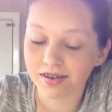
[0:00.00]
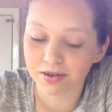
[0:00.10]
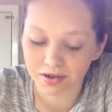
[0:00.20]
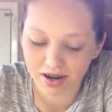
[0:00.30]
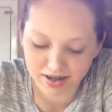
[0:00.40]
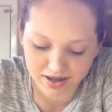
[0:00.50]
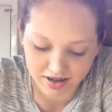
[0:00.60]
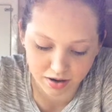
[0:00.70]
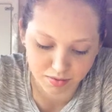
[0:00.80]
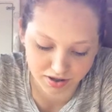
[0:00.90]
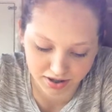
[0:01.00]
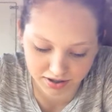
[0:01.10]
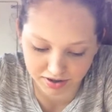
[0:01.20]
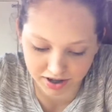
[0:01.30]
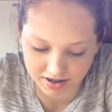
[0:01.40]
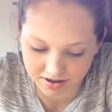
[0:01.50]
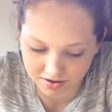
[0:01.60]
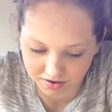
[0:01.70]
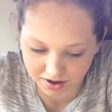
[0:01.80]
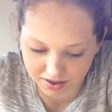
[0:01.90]
or any upside down cake
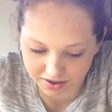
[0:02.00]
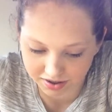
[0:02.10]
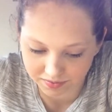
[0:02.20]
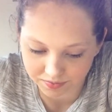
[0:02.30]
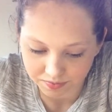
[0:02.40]
or anything.